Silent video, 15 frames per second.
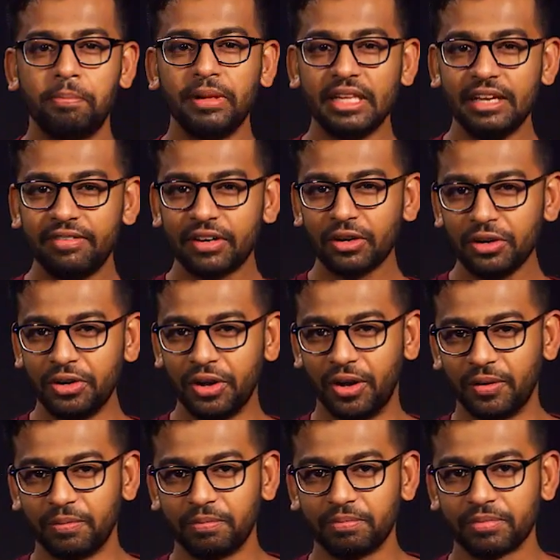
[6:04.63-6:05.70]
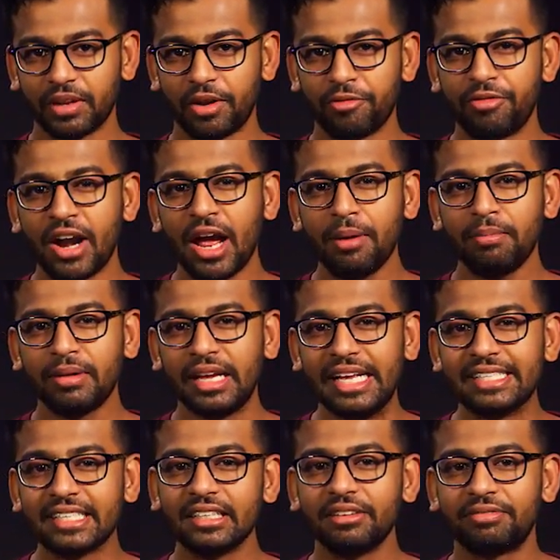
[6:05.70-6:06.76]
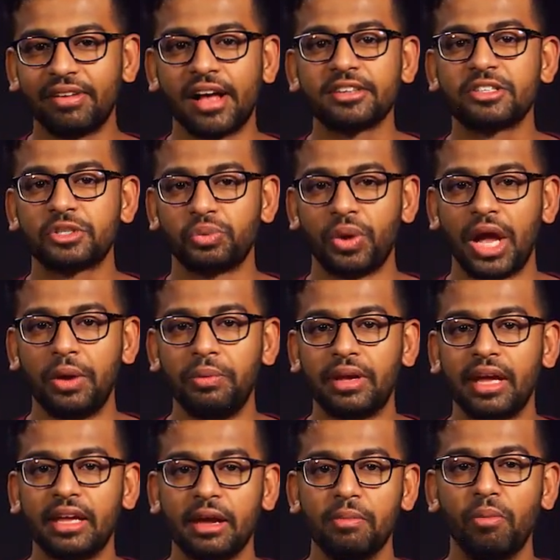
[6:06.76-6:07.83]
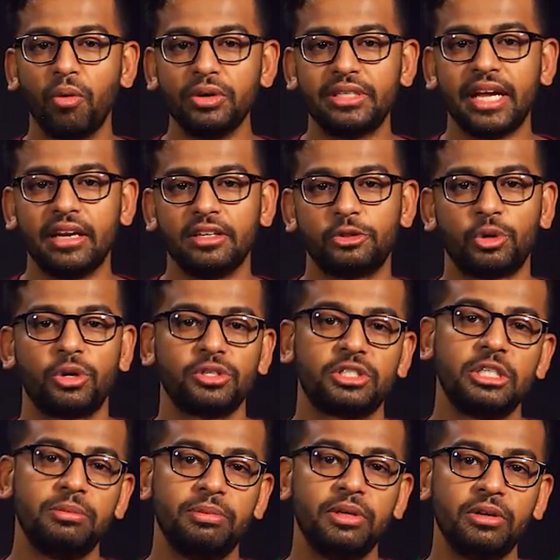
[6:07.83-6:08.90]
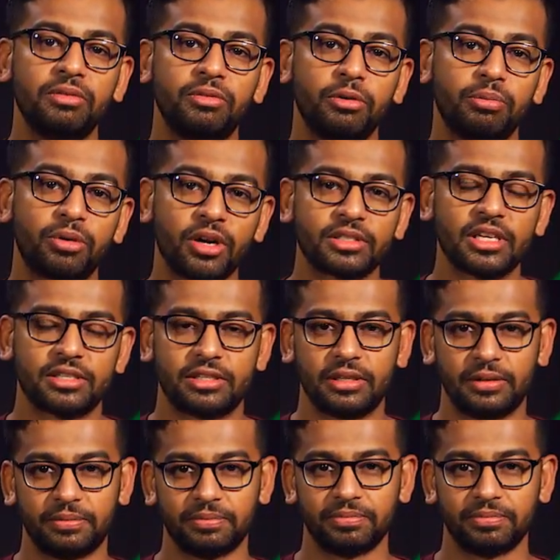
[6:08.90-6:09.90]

Believe it or not, RAM isn't the fastest way we can get more data to our CPU for processing.